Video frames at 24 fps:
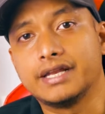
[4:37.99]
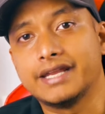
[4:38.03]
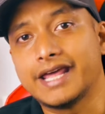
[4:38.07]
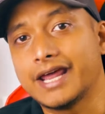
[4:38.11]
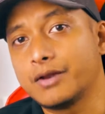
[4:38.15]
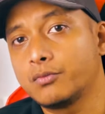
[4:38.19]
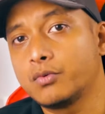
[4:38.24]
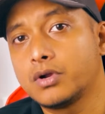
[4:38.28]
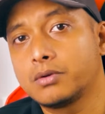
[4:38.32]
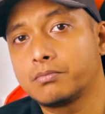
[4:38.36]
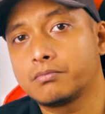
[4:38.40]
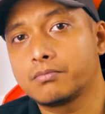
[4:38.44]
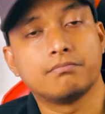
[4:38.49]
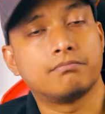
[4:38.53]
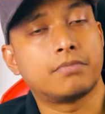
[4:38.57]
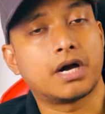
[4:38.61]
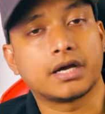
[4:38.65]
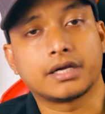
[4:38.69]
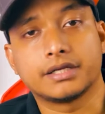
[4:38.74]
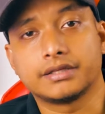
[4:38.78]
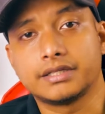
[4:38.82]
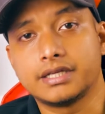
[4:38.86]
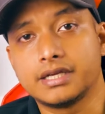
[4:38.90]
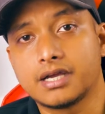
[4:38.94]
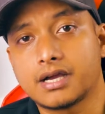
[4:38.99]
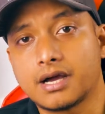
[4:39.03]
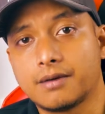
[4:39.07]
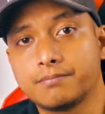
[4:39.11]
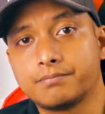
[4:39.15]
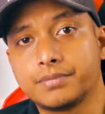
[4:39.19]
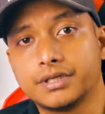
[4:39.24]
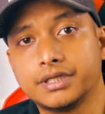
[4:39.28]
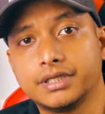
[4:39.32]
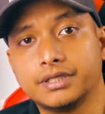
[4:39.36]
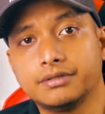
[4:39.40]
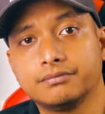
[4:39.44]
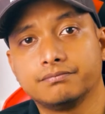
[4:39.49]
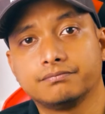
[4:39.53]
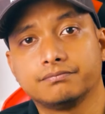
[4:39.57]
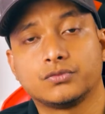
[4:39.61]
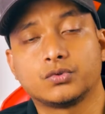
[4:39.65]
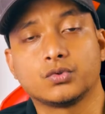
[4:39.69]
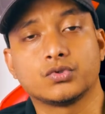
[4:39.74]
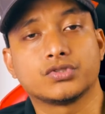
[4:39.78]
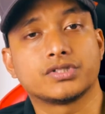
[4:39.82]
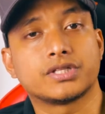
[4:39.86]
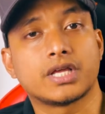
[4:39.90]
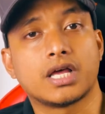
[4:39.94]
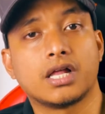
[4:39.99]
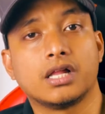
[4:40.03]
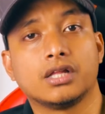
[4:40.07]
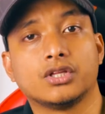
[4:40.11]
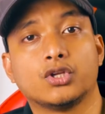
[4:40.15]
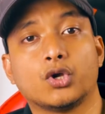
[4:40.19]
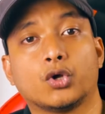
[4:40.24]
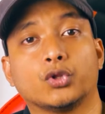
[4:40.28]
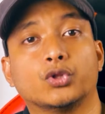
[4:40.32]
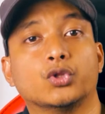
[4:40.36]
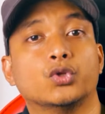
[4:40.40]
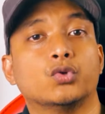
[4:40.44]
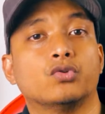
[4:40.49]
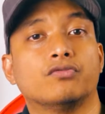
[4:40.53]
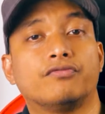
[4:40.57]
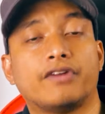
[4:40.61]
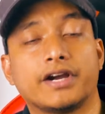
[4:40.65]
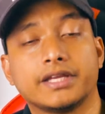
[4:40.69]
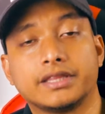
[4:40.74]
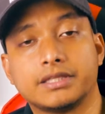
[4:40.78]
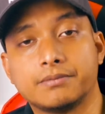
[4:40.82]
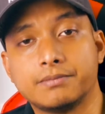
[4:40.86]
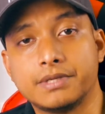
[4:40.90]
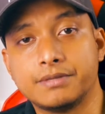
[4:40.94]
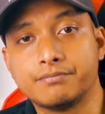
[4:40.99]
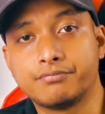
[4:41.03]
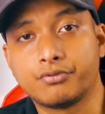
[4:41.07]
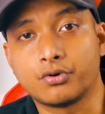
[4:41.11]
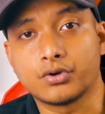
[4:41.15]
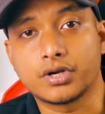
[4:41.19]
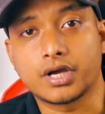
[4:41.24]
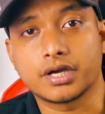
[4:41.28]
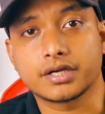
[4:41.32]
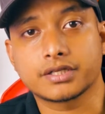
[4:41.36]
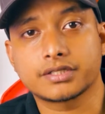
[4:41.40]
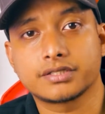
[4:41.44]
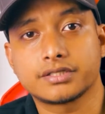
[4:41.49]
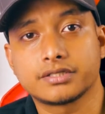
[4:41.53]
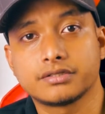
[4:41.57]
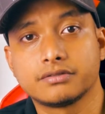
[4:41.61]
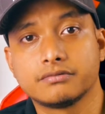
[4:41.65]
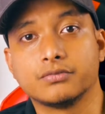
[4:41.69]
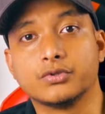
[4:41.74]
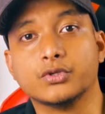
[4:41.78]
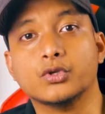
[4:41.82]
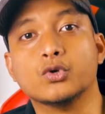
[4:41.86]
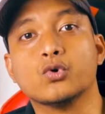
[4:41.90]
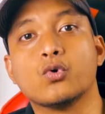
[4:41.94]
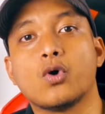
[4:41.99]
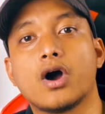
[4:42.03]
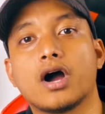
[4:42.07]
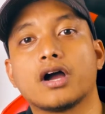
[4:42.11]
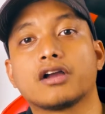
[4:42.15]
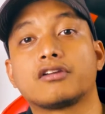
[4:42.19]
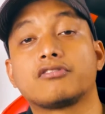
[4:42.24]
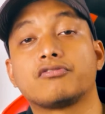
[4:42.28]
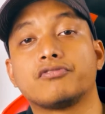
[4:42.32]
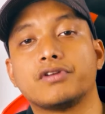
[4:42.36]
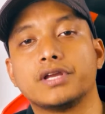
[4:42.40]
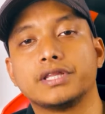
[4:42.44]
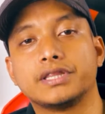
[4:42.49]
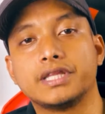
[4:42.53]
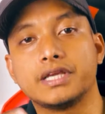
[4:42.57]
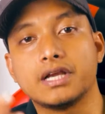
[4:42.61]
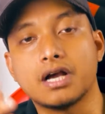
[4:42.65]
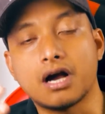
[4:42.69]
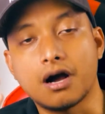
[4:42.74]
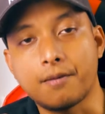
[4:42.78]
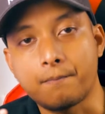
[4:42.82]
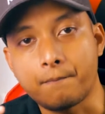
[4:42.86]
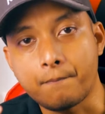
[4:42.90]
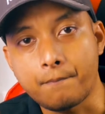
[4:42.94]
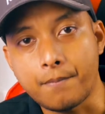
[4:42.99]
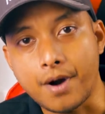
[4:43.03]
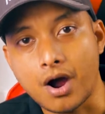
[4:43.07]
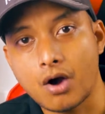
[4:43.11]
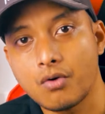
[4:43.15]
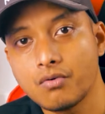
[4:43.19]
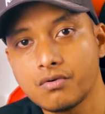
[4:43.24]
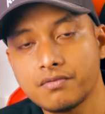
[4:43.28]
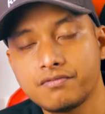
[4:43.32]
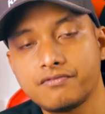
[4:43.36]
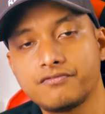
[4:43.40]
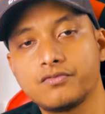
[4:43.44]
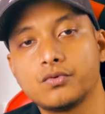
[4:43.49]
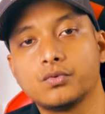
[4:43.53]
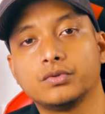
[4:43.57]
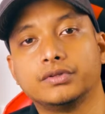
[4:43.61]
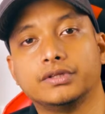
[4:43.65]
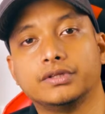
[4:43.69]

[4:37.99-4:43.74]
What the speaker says: network marketing company to sell your new vitamin products, you are creating a powerful